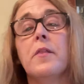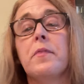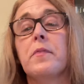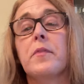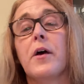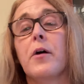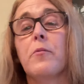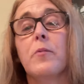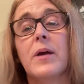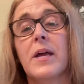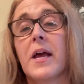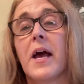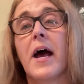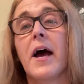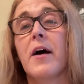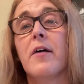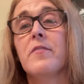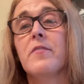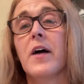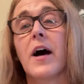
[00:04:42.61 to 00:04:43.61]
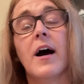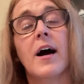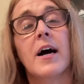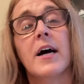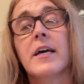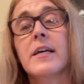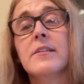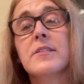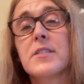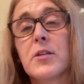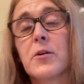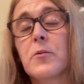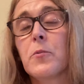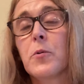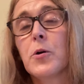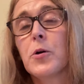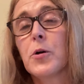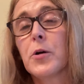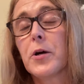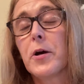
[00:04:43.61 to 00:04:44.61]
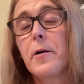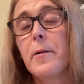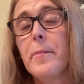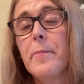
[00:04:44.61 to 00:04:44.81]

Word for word: that we have the eyes that work,